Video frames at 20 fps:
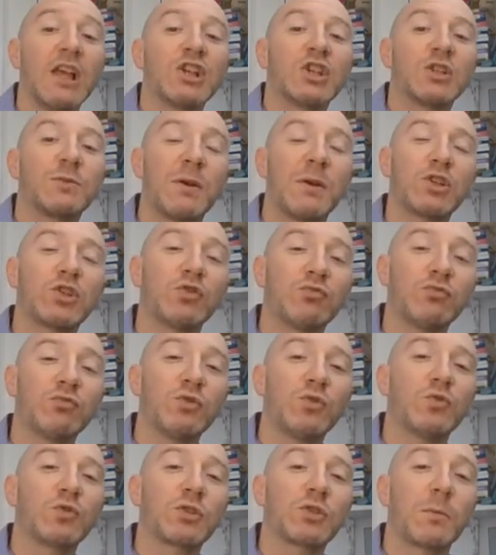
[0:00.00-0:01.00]
Special
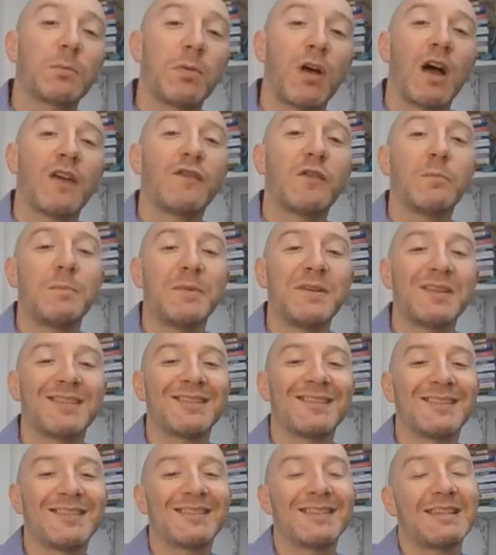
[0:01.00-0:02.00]
rules apply for
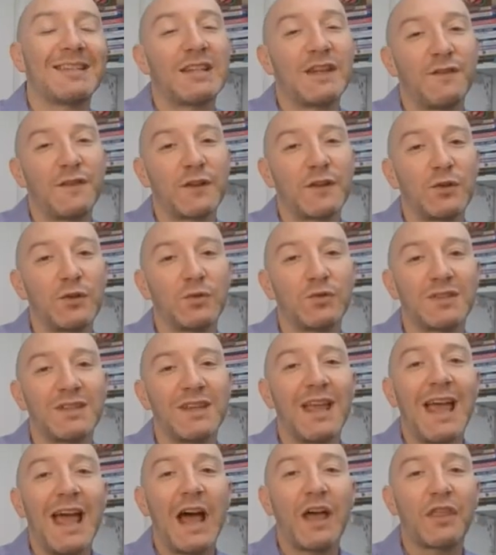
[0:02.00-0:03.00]
businesses in
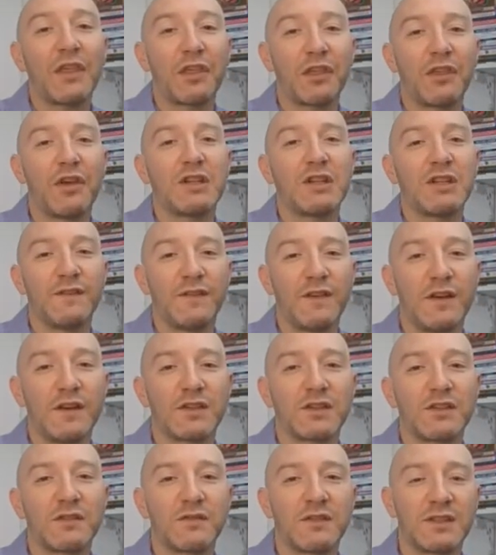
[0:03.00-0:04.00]
difficulty at the
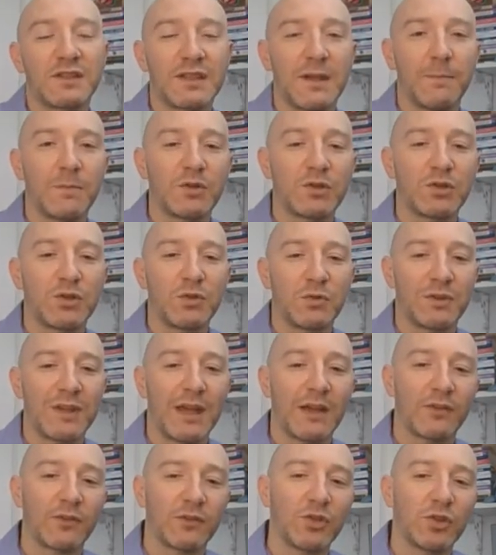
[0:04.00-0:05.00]
31st of December
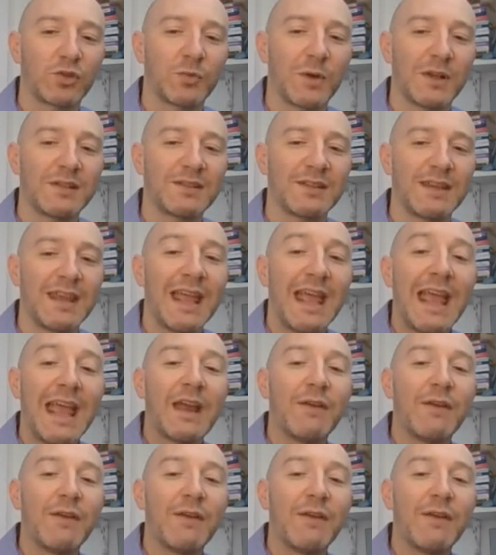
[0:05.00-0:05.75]
2020.